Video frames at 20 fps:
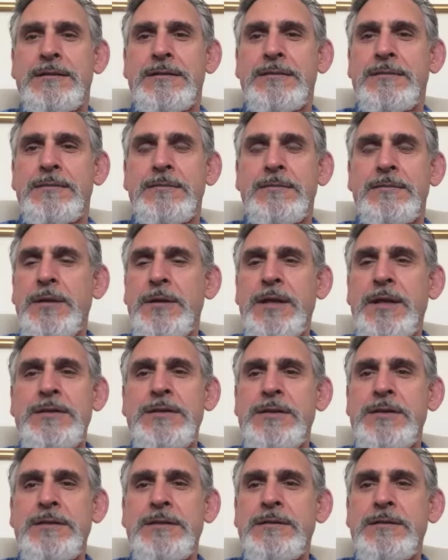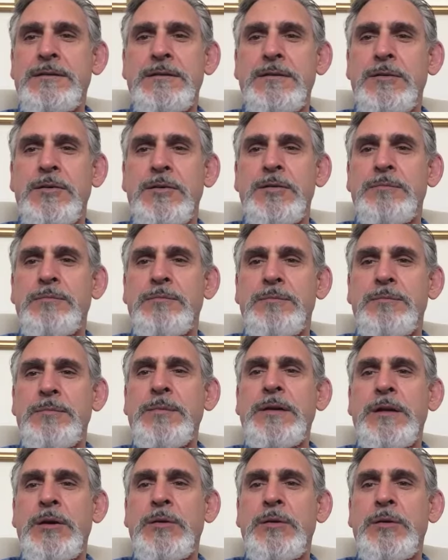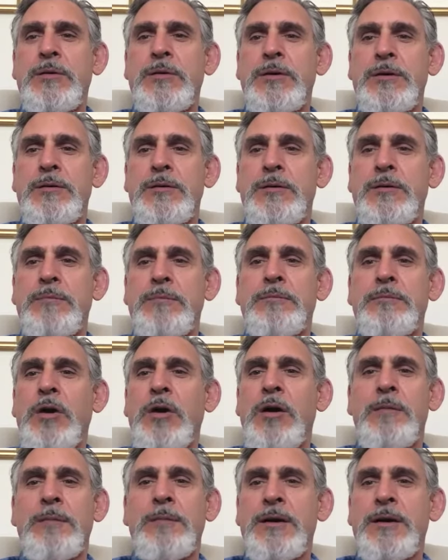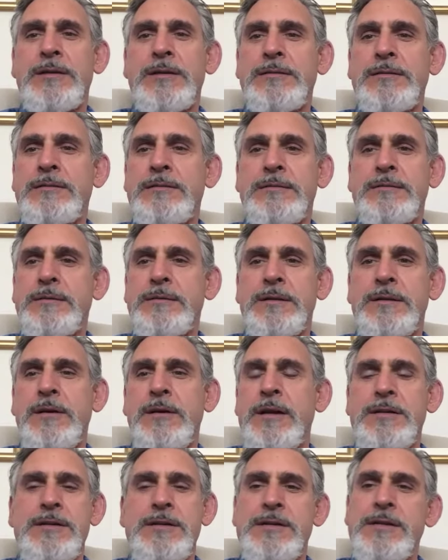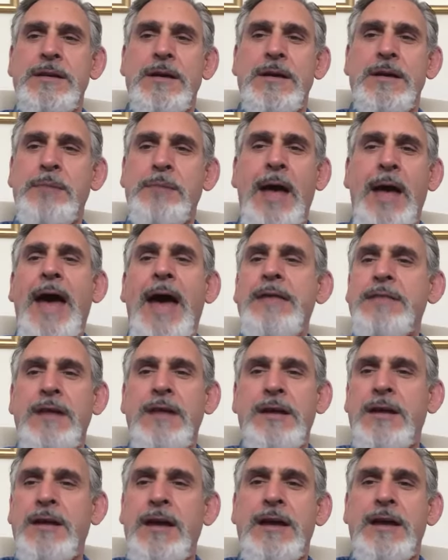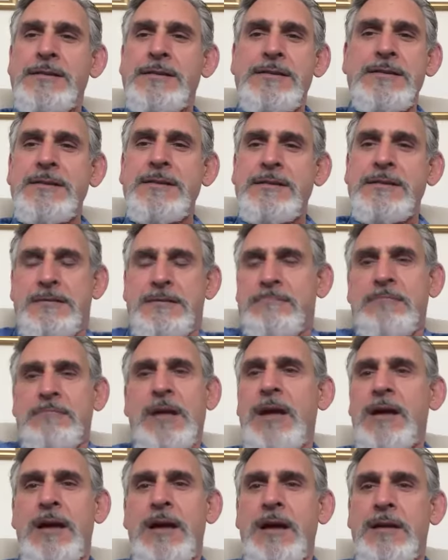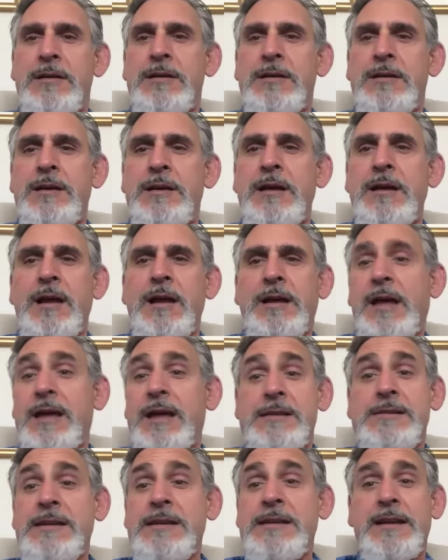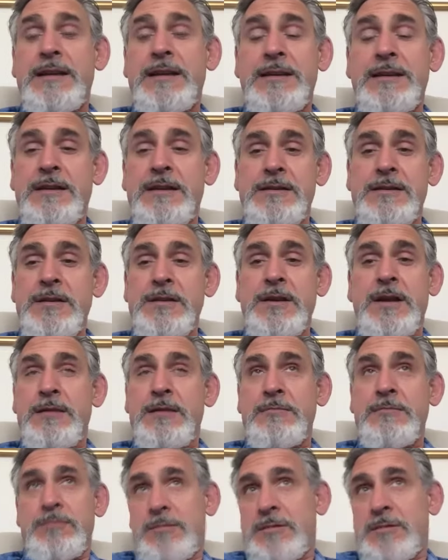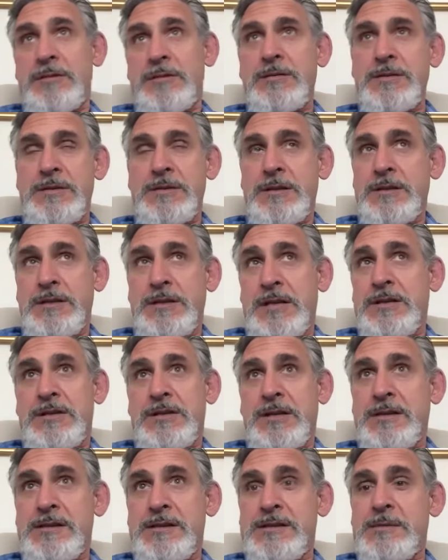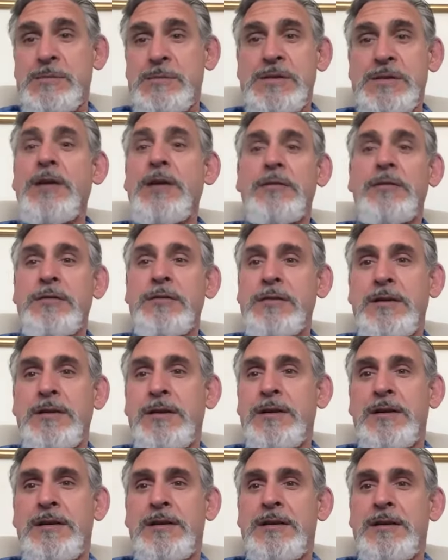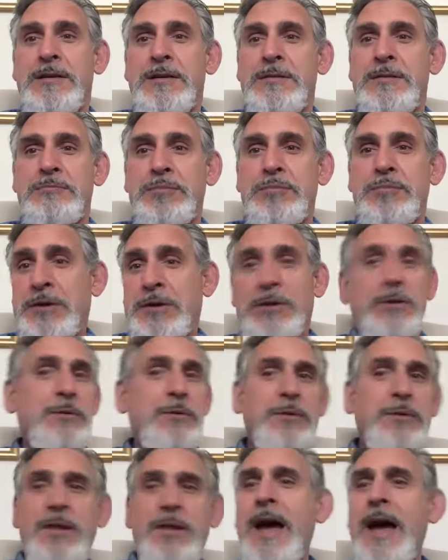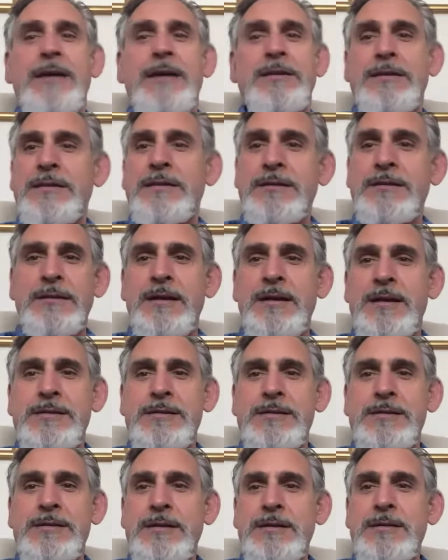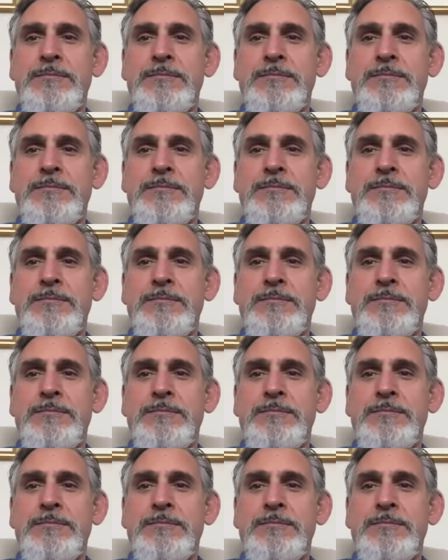religion, or Dharma. I just keep path. I can't see. can't see it because you can't, just the teachings themselves preclude that as a,